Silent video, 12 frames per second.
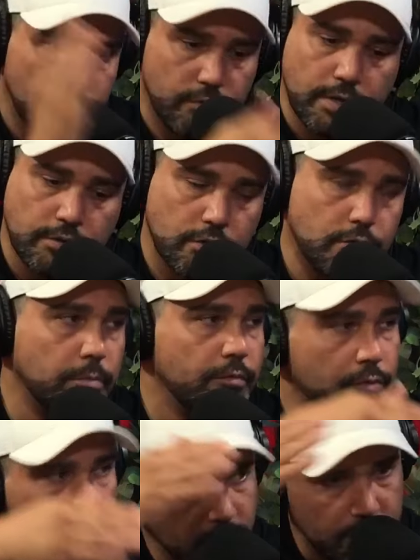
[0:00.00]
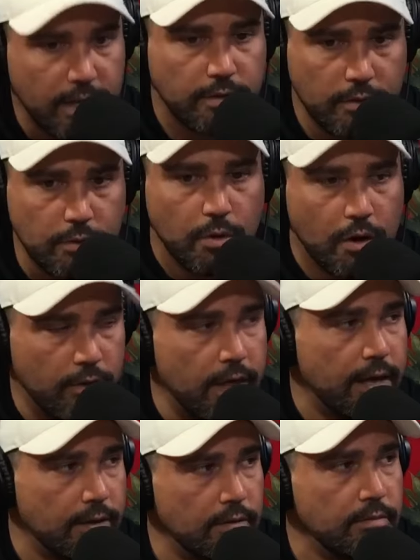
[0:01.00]
transition before, then you are
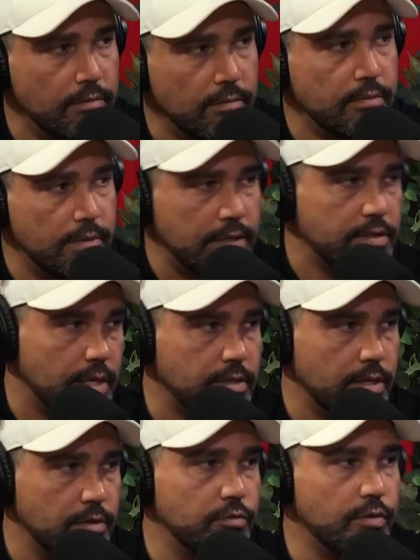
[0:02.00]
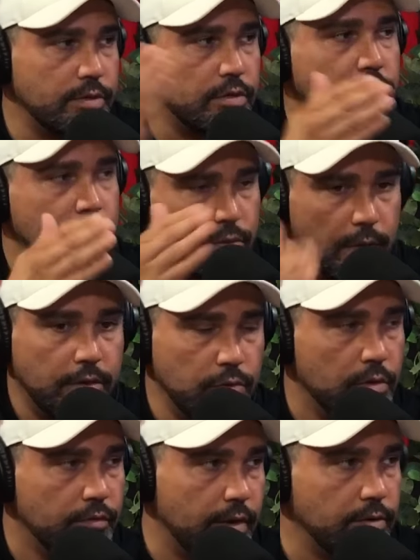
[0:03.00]
that sex that you transition to, and
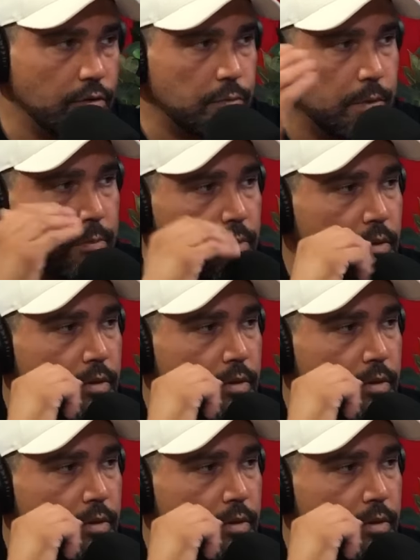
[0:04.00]
you can fight those people.